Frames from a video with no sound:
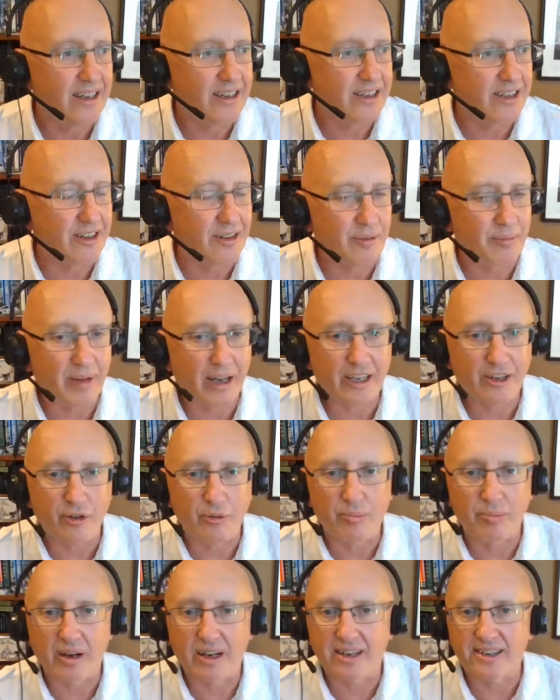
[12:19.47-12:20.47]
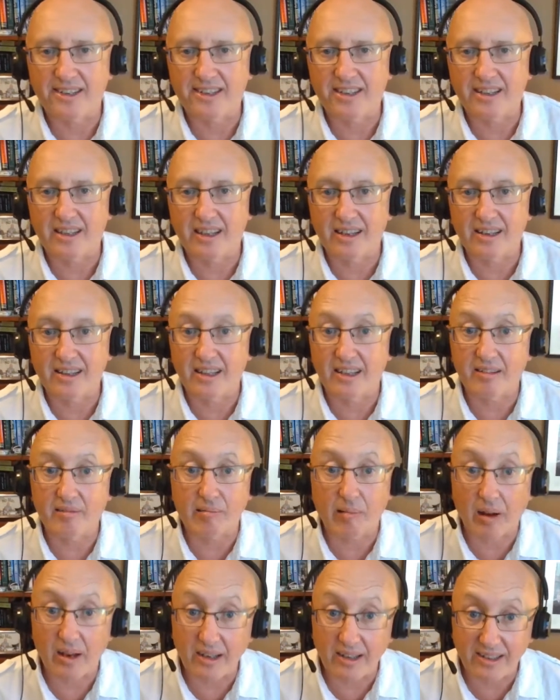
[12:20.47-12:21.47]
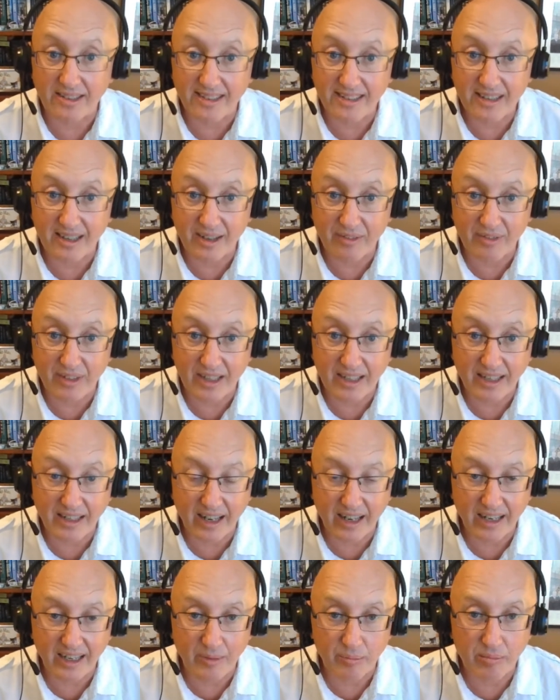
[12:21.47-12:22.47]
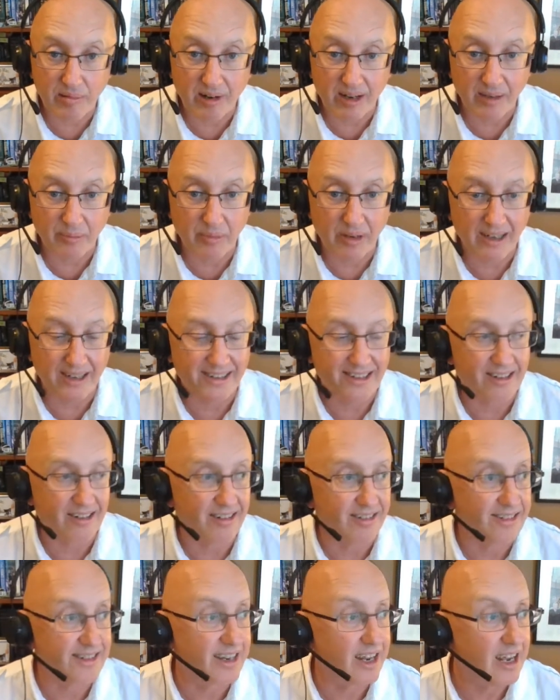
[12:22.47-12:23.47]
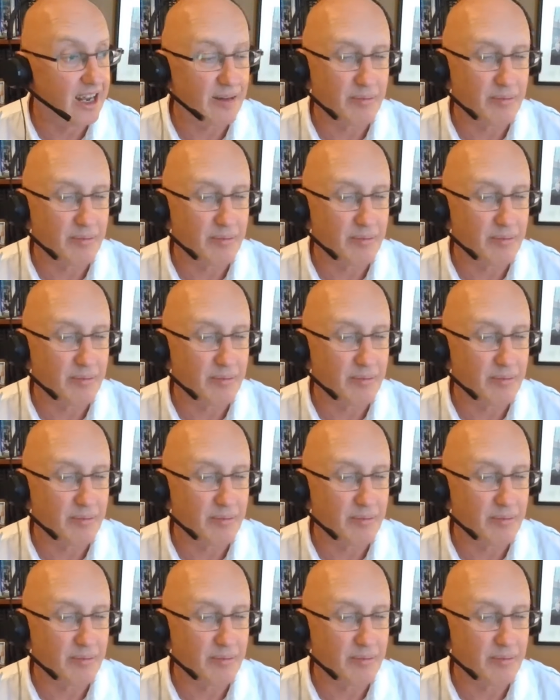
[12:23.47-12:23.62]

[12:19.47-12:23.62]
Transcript: to Michael Bliss, the greatest of the Canadian prime ministers,